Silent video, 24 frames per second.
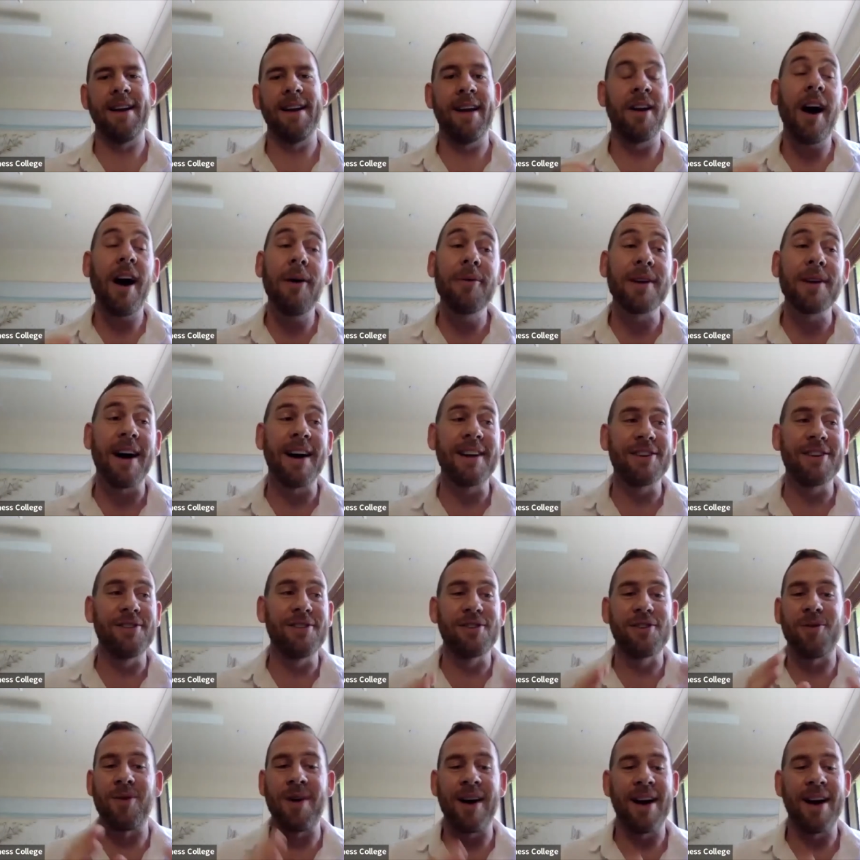And I would argue
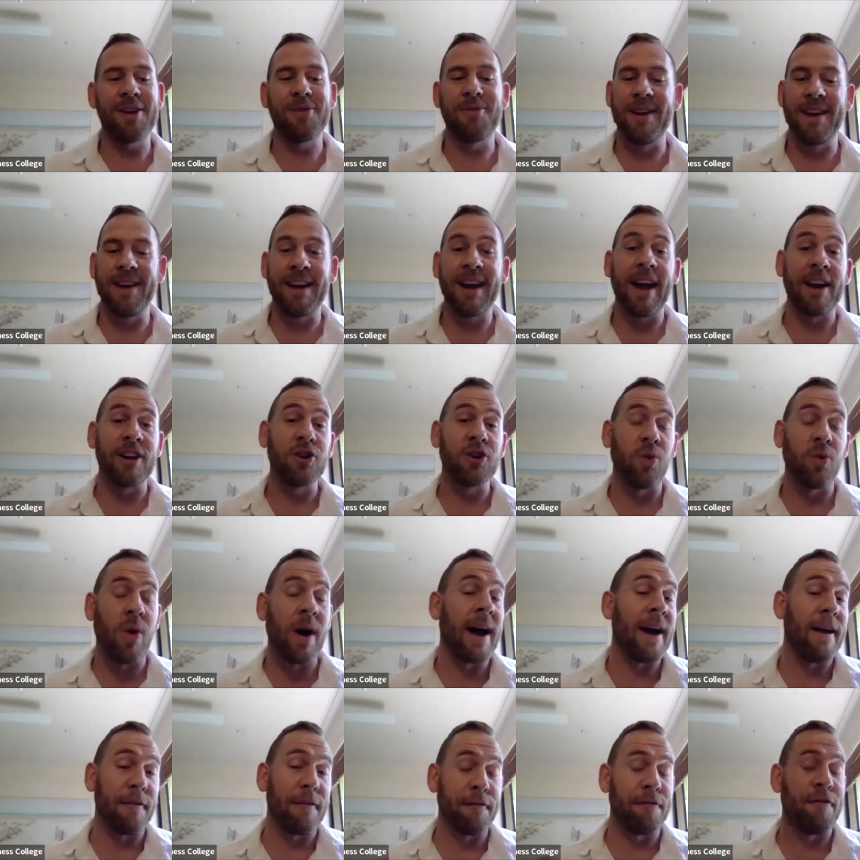quiet quitting and
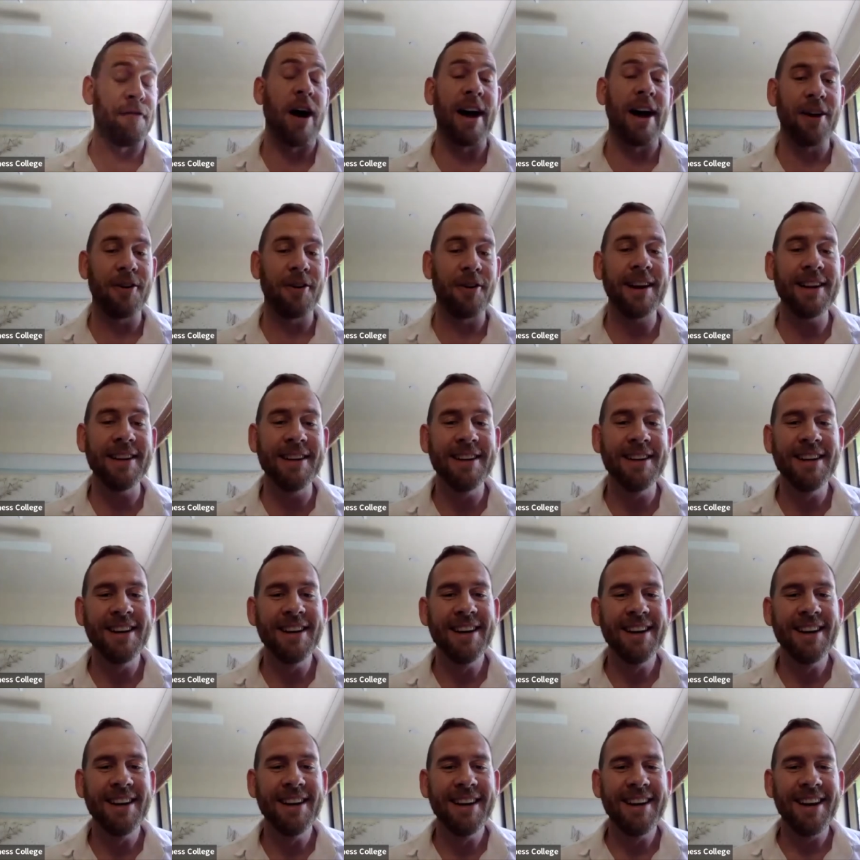quiet firing
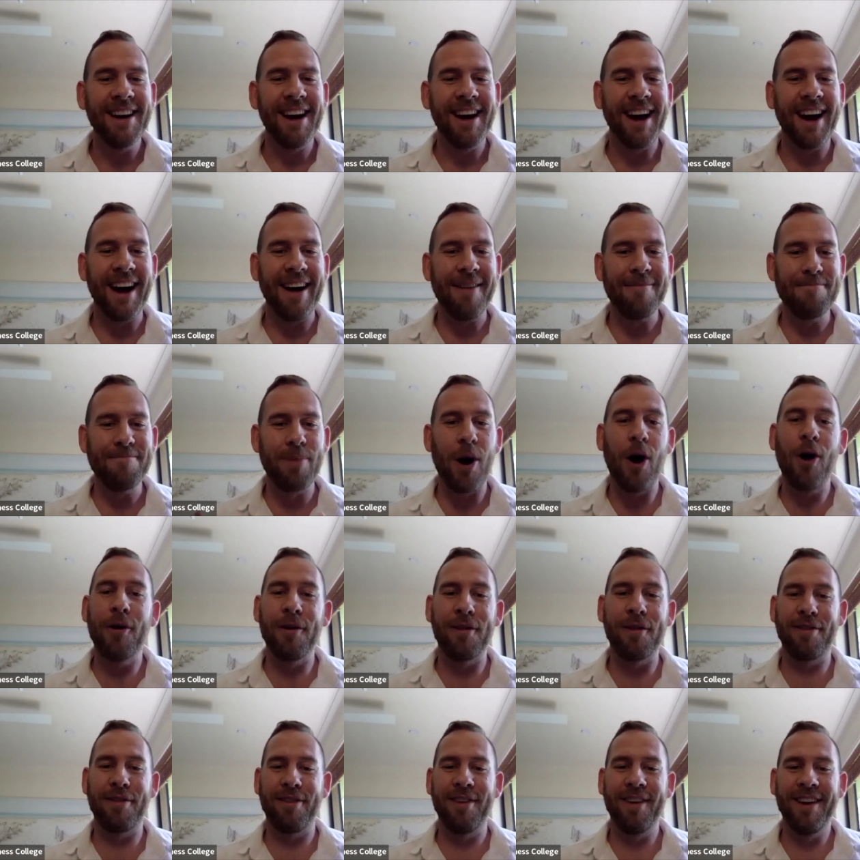are
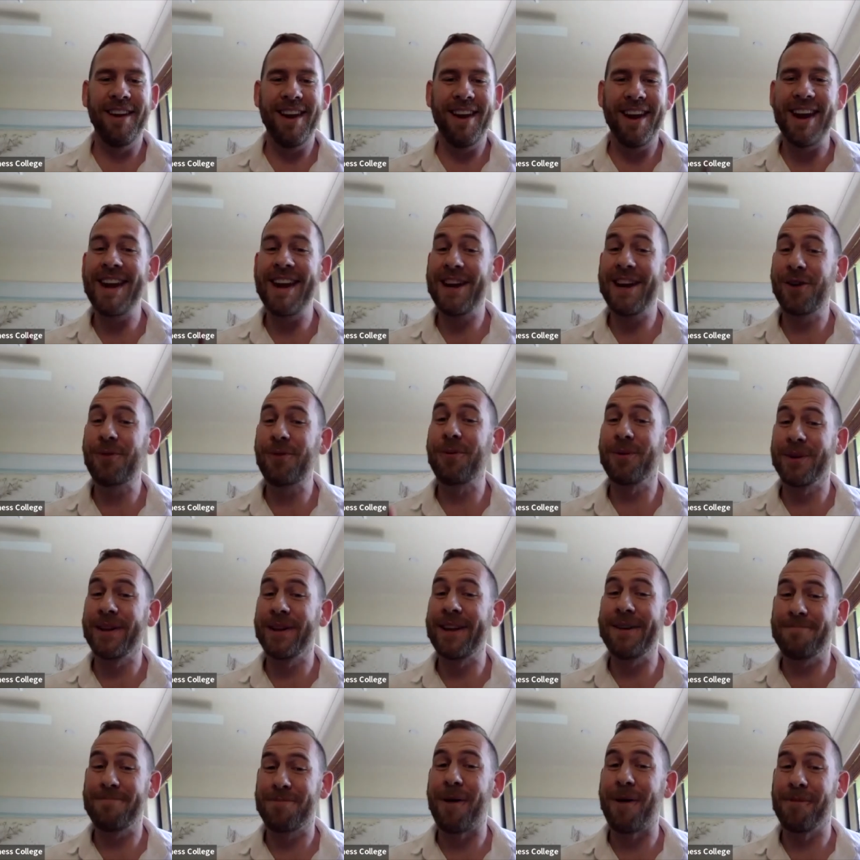both
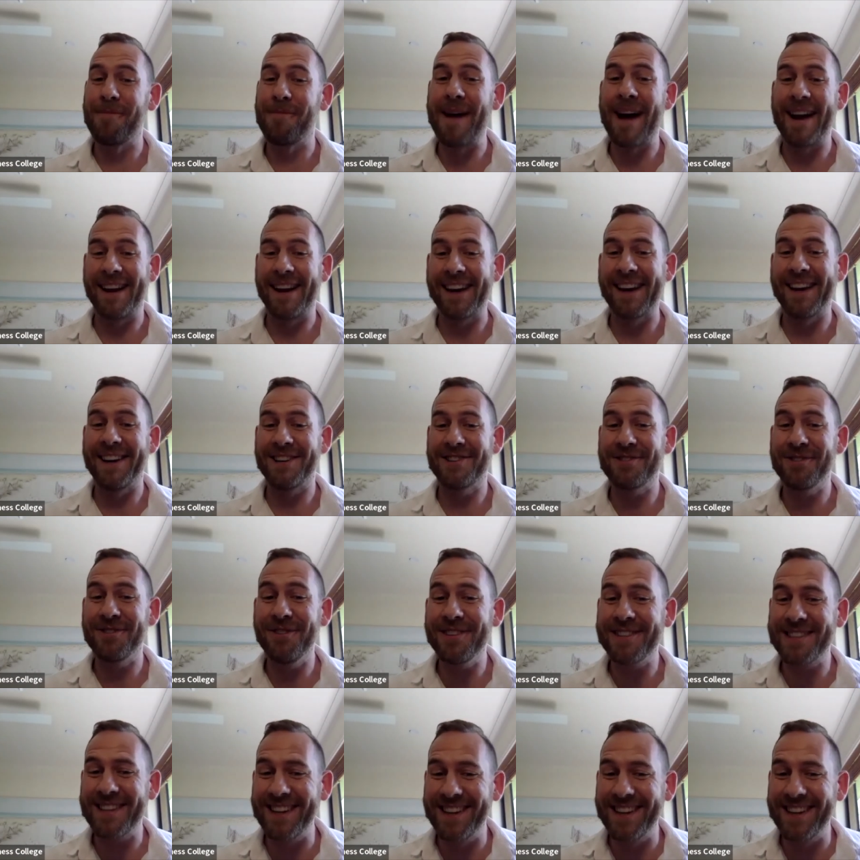equally problematic issues,